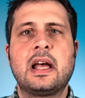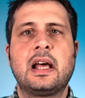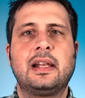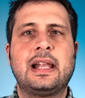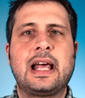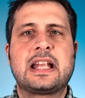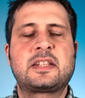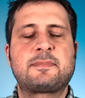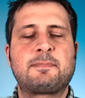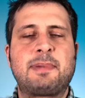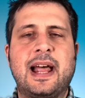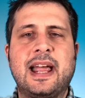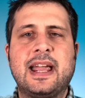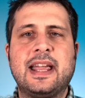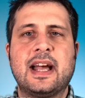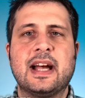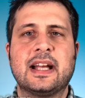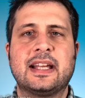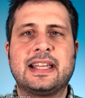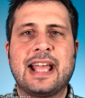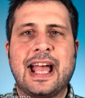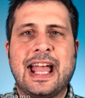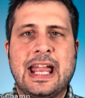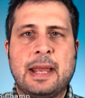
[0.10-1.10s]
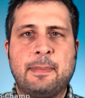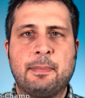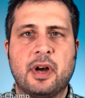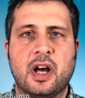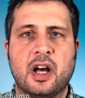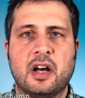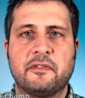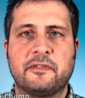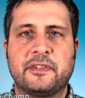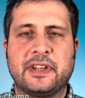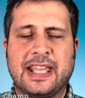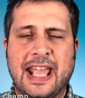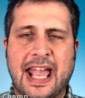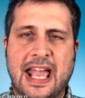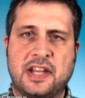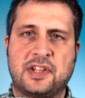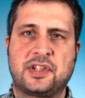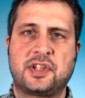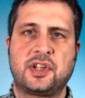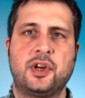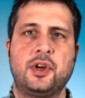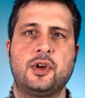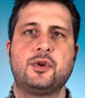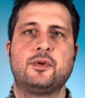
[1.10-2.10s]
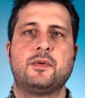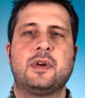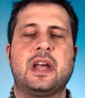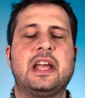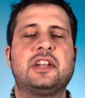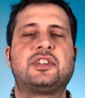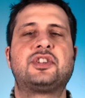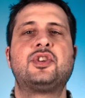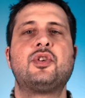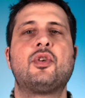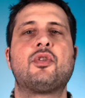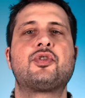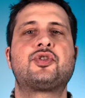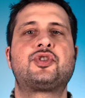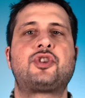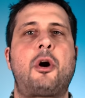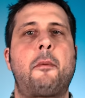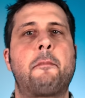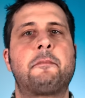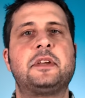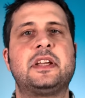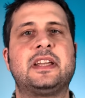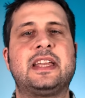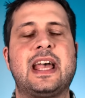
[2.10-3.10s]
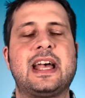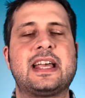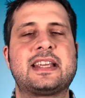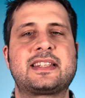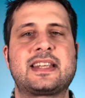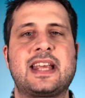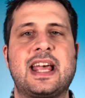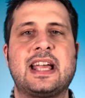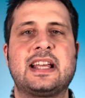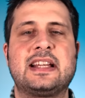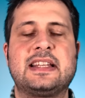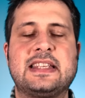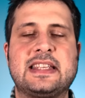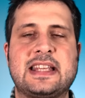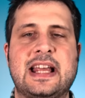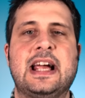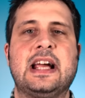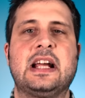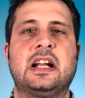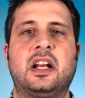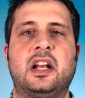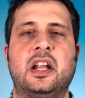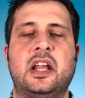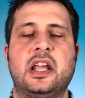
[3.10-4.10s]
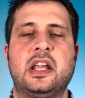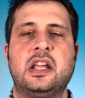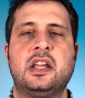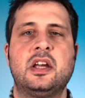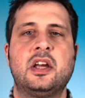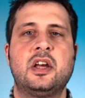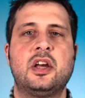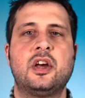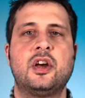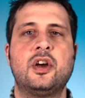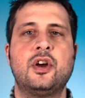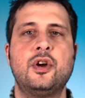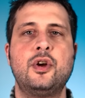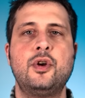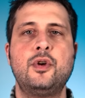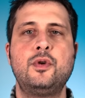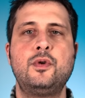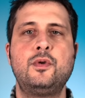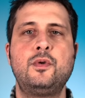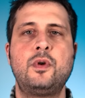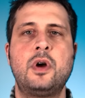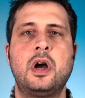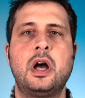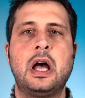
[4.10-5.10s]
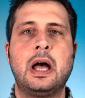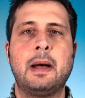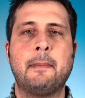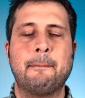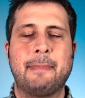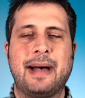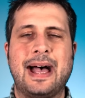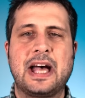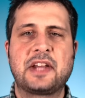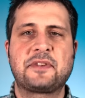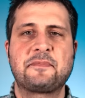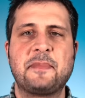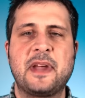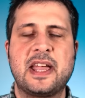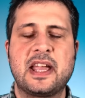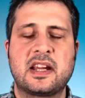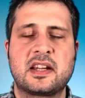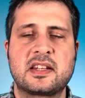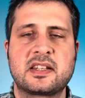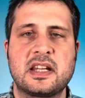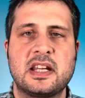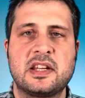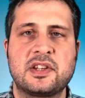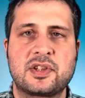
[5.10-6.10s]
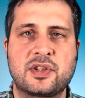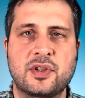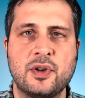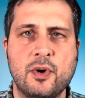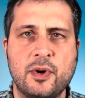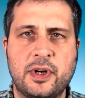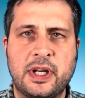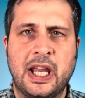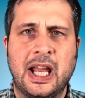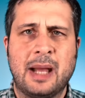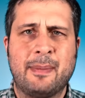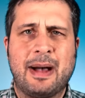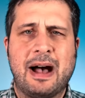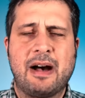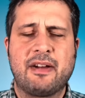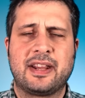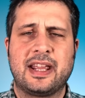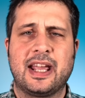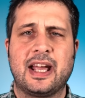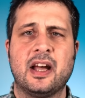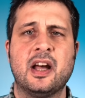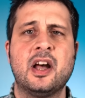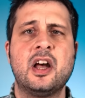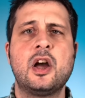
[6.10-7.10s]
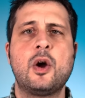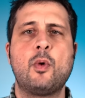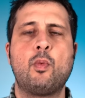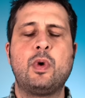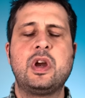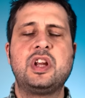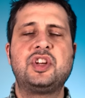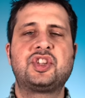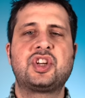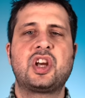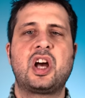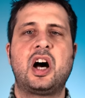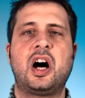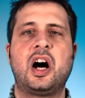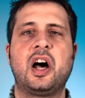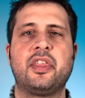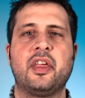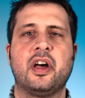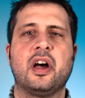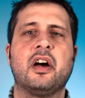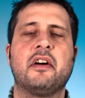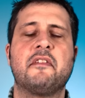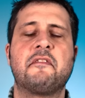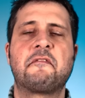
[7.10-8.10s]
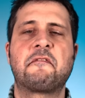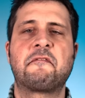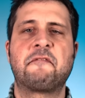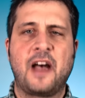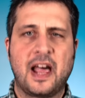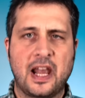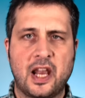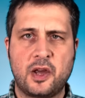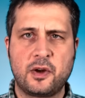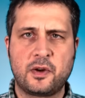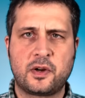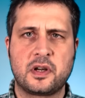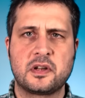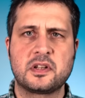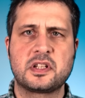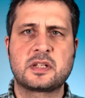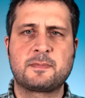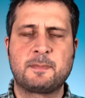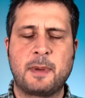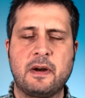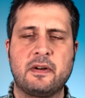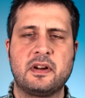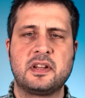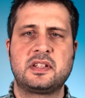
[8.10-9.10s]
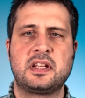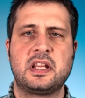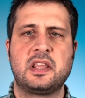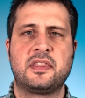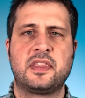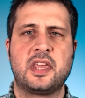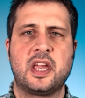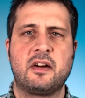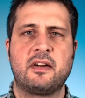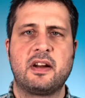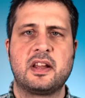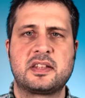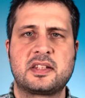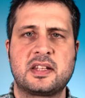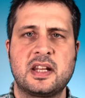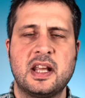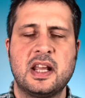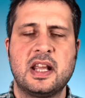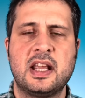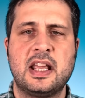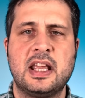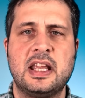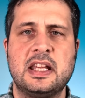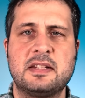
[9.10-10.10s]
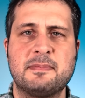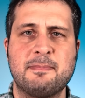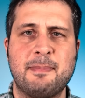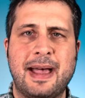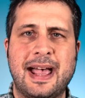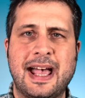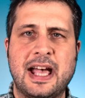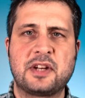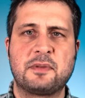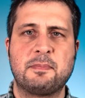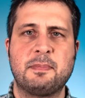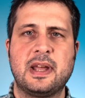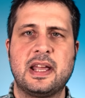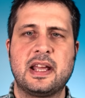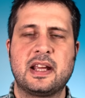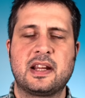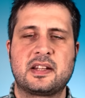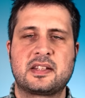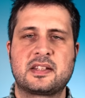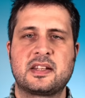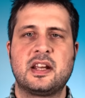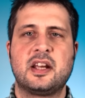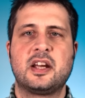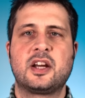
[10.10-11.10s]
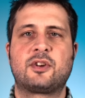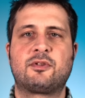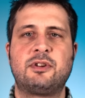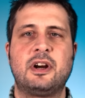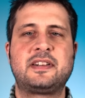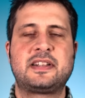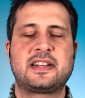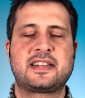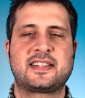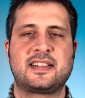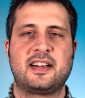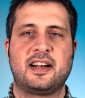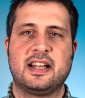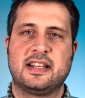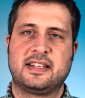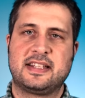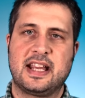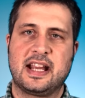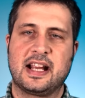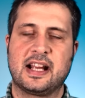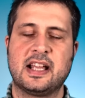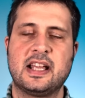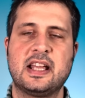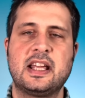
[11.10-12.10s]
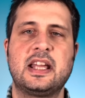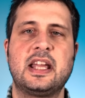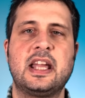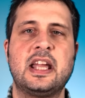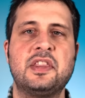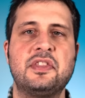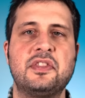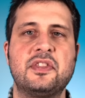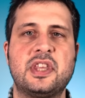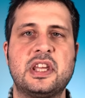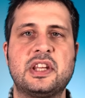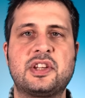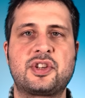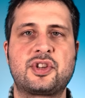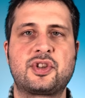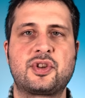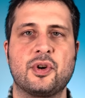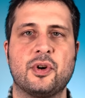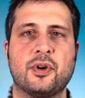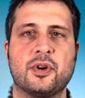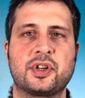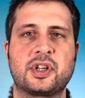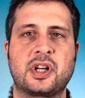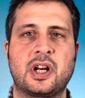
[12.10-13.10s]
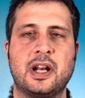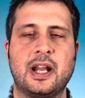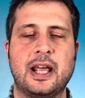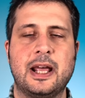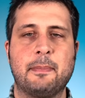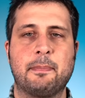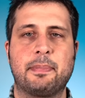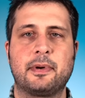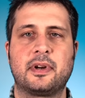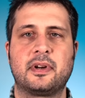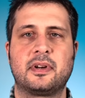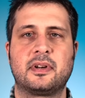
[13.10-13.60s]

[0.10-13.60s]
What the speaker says: Let's play a game of guess who. It's your job to guess exactly who Mad Mix is talking about here. Which other fellow conspiracy theorist is Mad Mix criticizing in this short clip?